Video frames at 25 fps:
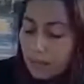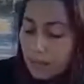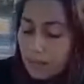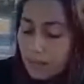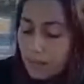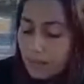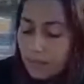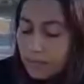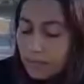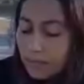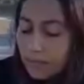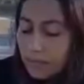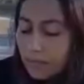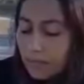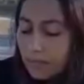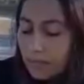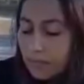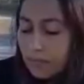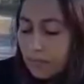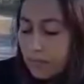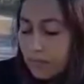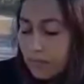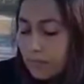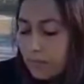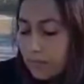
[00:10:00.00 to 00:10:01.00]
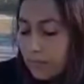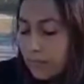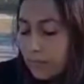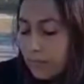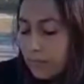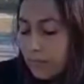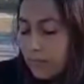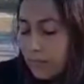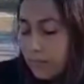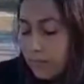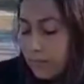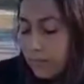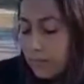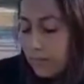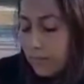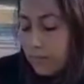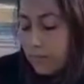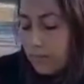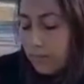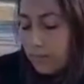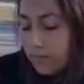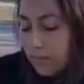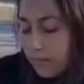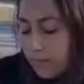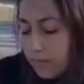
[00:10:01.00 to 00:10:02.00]

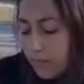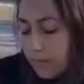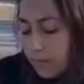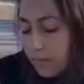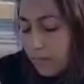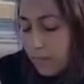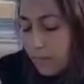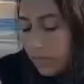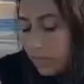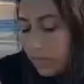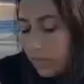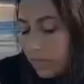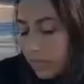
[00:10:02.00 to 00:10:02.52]
No one is speaking in this clip.